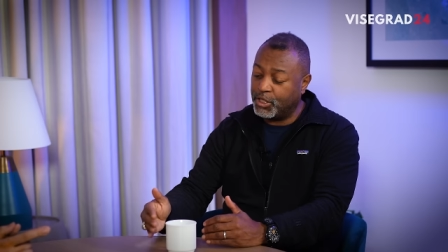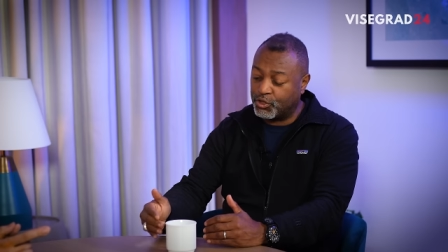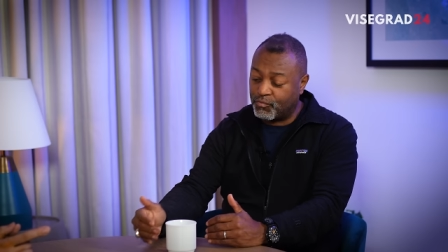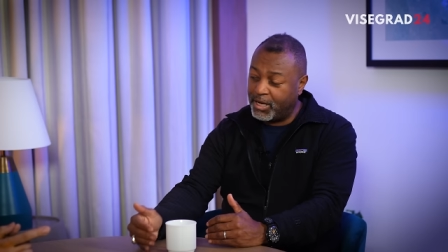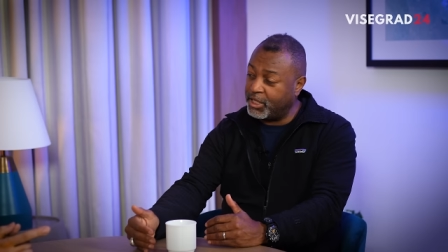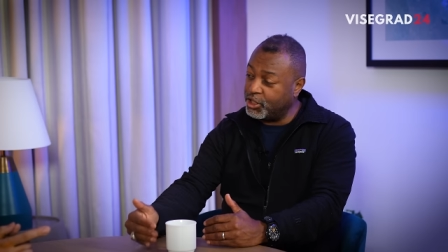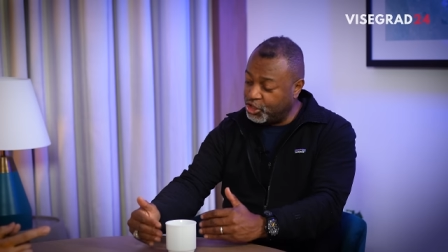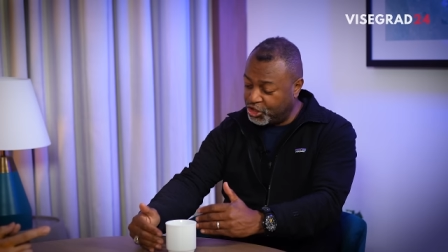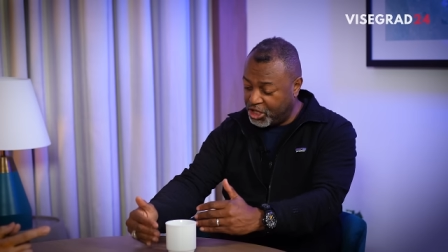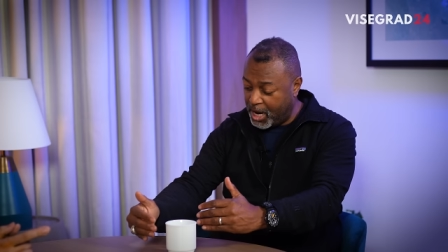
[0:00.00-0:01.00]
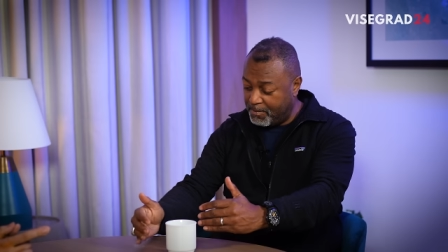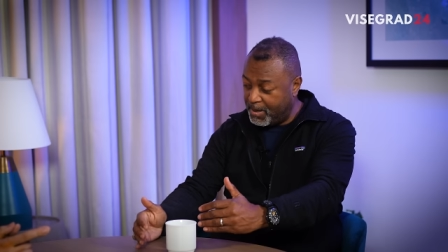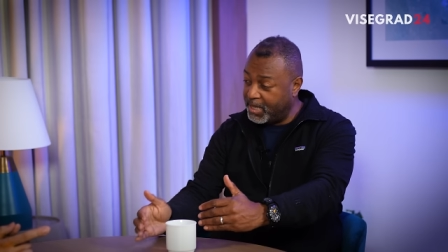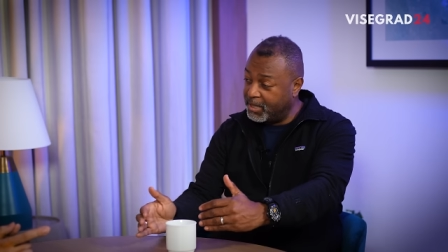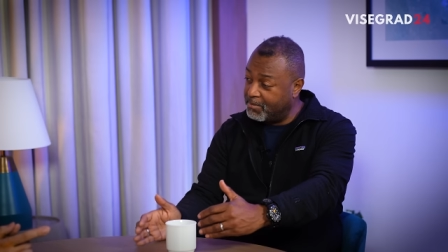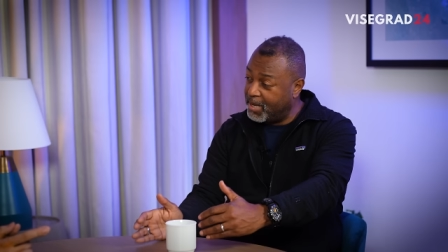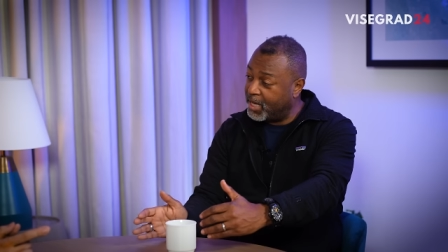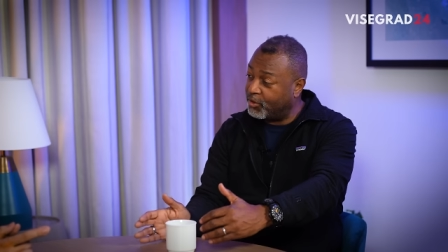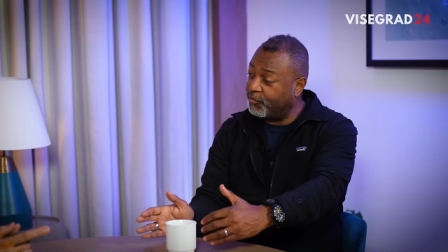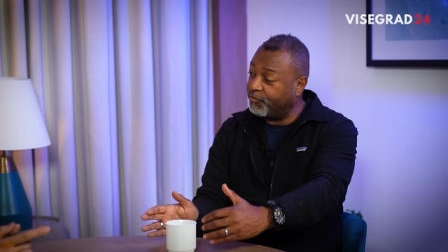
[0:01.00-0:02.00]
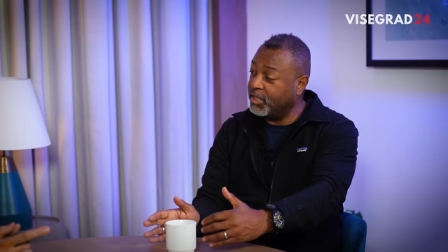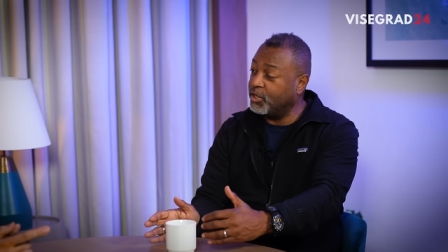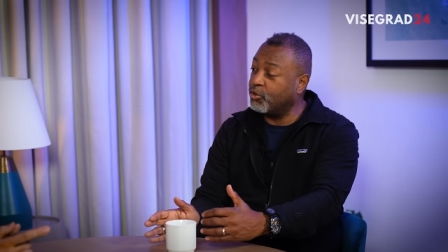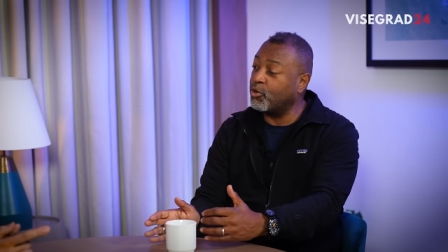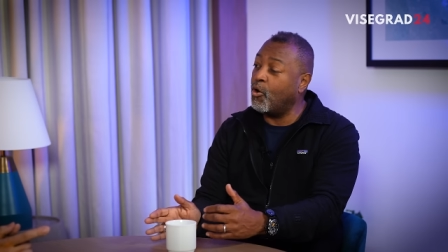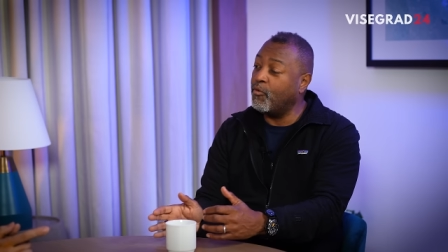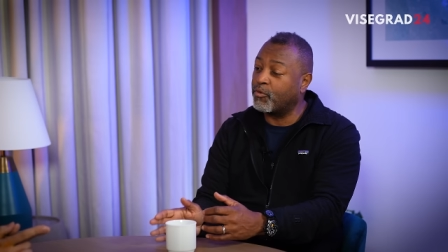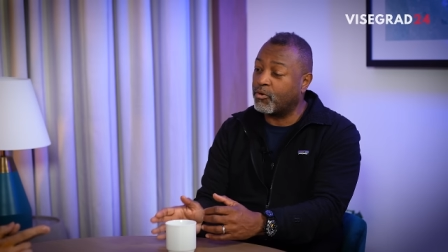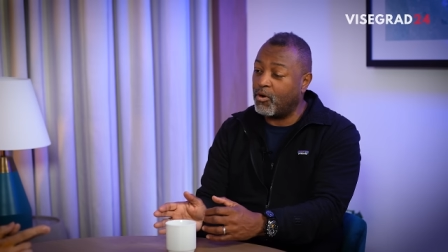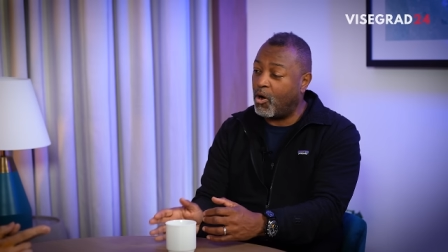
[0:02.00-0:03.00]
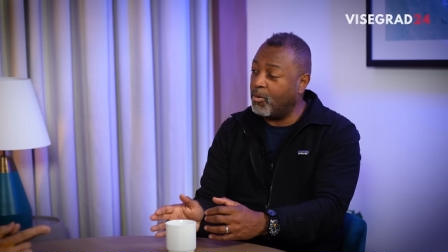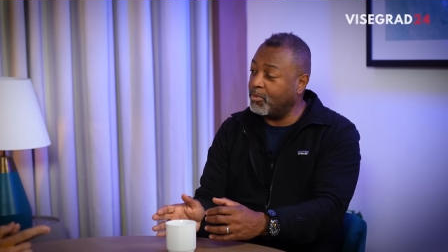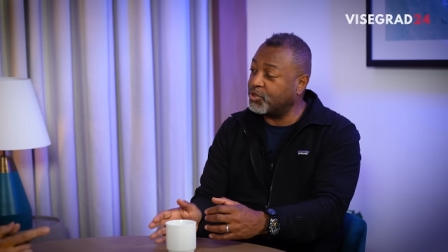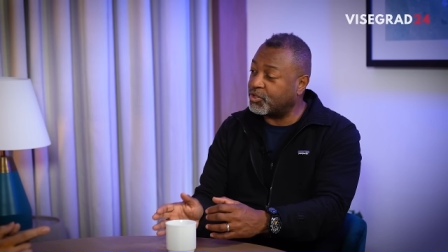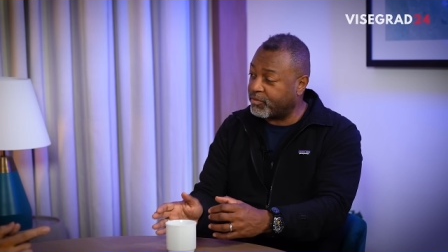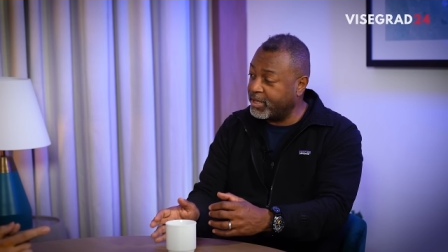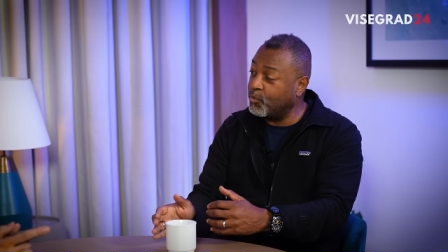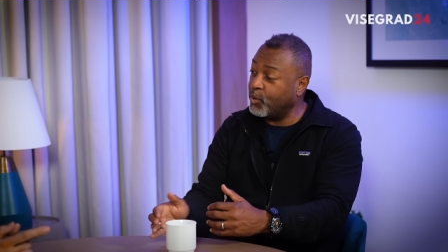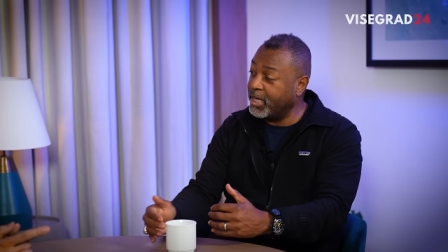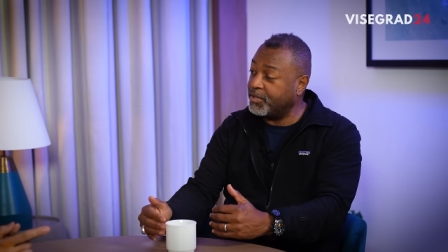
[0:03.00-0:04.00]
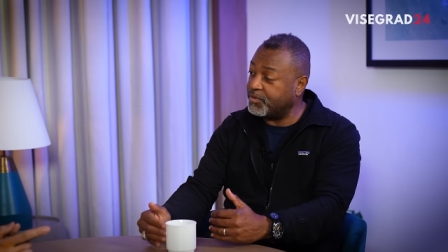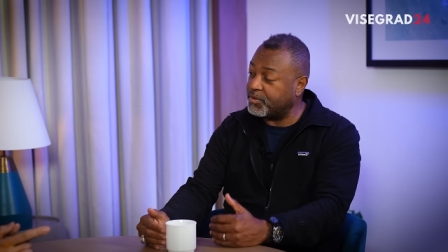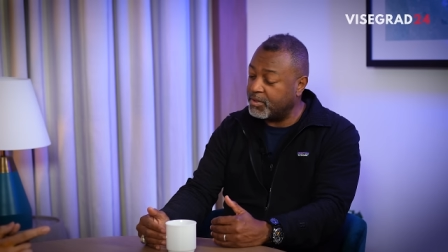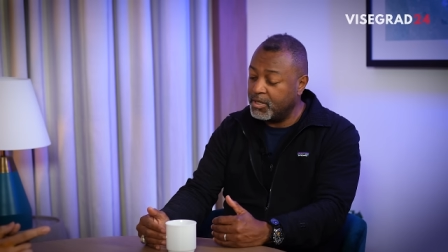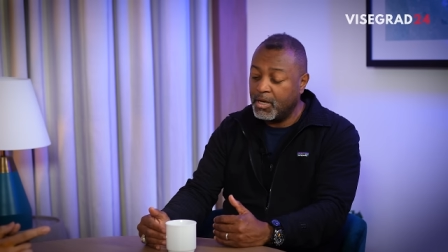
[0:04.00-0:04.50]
the Israelis shaping the battlefield over almost three weeks,